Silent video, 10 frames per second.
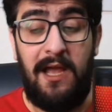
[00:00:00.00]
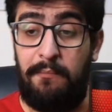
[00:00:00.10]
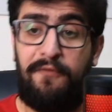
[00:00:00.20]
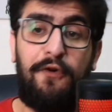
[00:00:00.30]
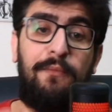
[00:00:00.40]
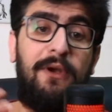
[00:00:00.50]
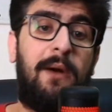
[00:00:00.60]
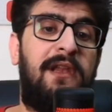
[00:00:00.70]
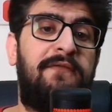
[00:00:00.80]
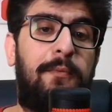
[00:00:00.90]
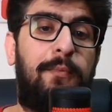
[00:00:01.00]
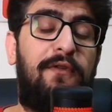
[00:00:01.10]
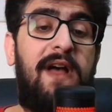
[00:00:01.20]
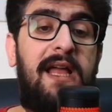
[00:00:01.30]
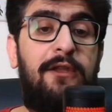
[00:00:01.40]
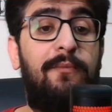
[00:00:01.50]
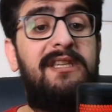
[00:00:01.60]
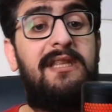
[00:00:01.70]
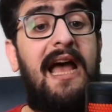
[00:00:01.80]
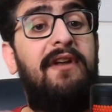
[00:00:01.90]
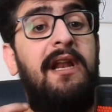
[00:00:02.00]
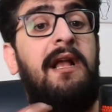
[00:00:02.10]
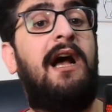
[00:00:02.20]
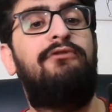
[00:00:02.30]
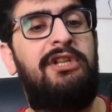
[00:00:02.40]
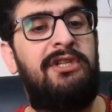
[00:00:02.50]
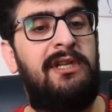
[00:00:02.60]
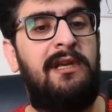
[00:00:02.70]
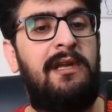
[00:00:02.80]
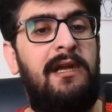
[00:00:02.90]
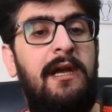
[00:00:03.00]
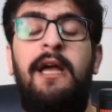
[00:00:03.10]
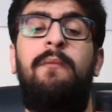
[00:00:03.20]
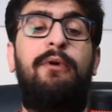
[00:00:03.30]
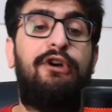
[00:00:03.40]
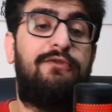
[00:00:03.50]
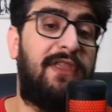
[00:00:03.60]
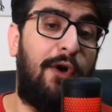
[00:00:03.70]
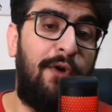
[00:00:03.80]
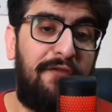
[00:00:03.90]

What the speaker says: before you become a Liverpool fan, you must have an accountancy degree. Because we're the only